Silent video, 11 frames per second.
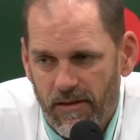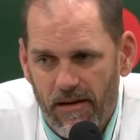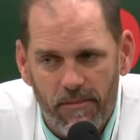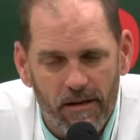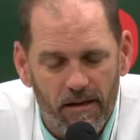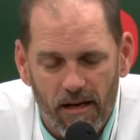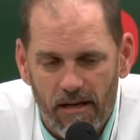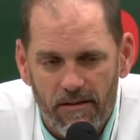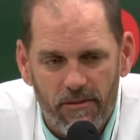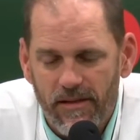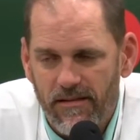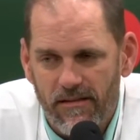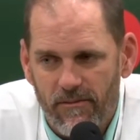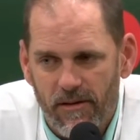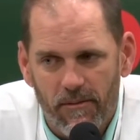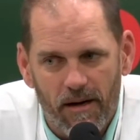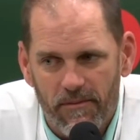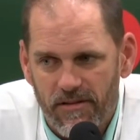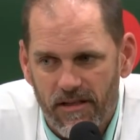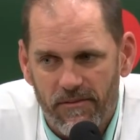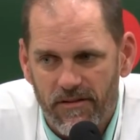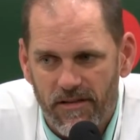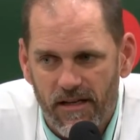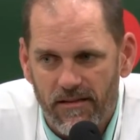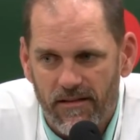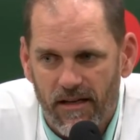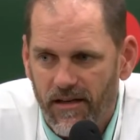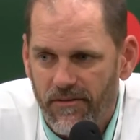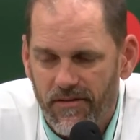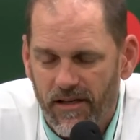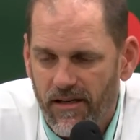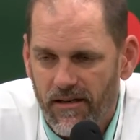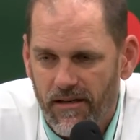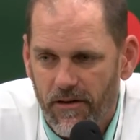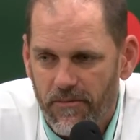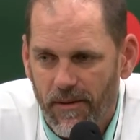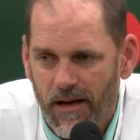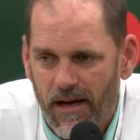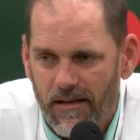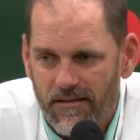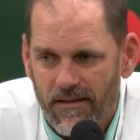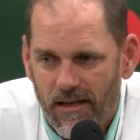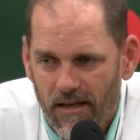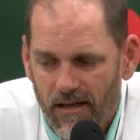There hadn't been a lot of three, three wide receiver sets like you've seen in the years past